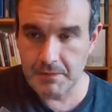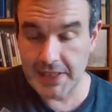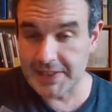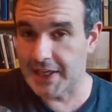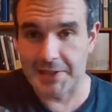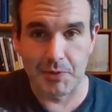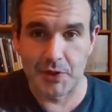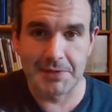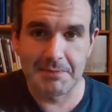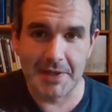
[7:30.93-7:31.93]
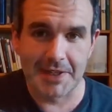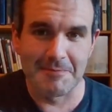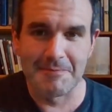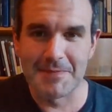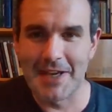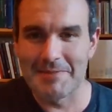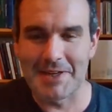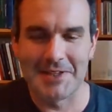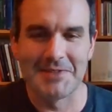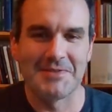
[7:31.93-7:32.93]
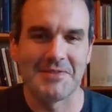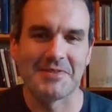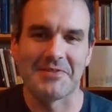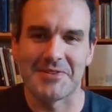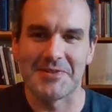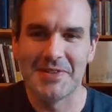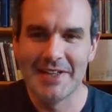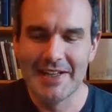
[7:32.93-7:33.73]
It's 90 points. I'm not going to do a full review.